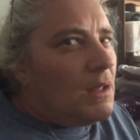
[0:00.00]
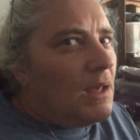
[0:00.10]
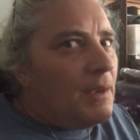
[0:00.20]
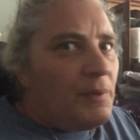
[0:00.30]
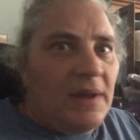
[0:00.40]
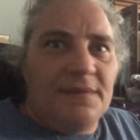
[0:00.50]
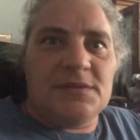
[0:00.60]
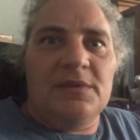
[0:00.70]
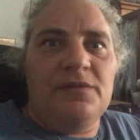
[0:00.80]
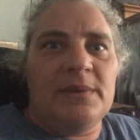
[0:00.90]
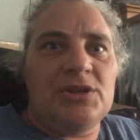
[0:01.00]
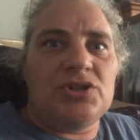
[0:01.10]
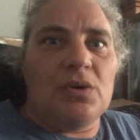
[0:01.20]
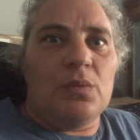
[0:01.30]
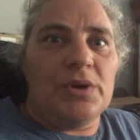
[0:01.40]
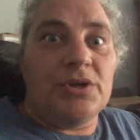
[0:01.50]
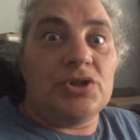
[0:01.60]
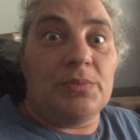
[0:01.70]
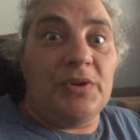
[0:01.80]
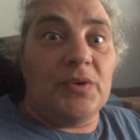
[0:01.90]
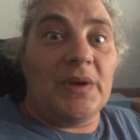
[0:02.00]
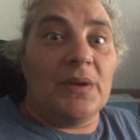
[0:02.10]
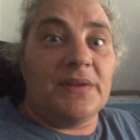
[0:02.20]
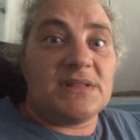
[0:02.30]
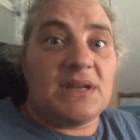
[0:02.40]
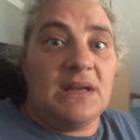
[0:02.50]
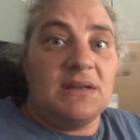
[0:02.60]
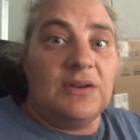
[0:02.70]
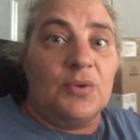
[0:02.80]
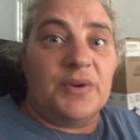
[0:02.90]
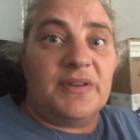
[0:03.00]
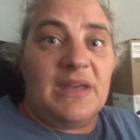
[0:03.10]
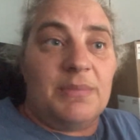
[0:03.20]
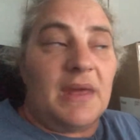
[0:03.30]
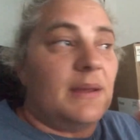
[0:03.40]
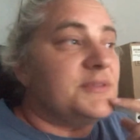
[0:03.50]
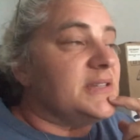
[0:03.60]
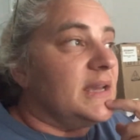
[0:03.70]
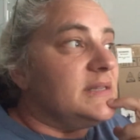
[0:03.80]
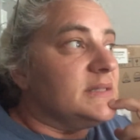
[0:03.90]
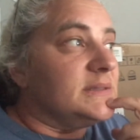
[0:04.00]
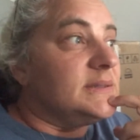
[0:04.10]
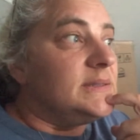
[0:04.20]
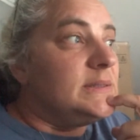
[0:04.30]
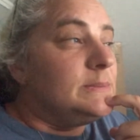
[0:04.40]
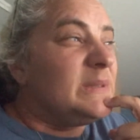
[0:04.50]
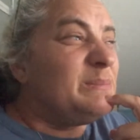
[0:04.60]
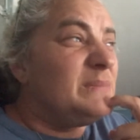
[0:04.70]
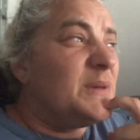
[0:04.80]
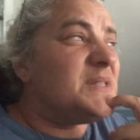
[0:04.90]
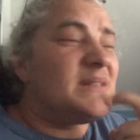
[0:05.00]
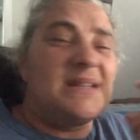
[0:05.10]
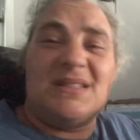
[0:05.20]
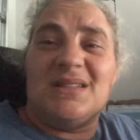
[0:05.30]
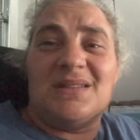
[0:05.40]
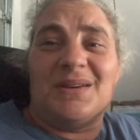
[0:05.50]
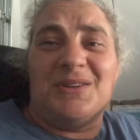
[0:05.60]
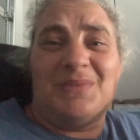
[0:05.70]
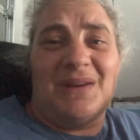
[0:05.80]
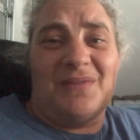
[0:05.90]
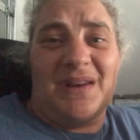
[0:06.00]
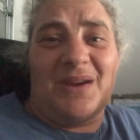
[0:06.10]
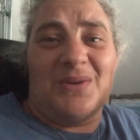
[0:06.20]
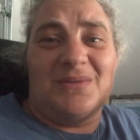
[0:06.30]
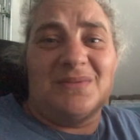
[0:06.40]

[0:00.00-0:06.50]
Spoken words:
It will have some information on what you should be doing on the standard in order to keep that up to date. But mostly it's just going to be a video.